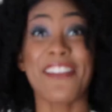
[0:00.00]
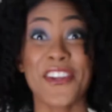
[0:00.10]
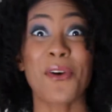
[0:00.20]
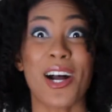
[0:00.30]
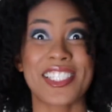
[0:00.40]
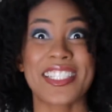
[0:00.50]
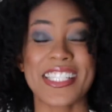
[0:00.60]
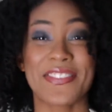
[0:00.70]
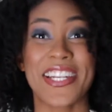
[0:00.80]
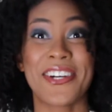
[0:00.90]
If you're watching
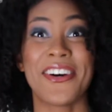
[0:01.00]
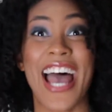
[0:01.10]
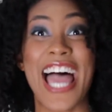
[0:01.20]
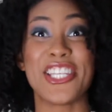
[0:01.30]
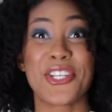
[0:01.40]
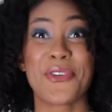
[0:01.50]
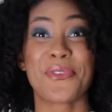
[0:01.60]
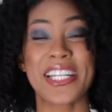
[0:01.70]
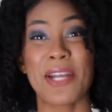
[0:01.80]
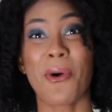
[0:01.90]
this video and you
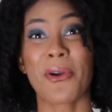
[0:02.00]
really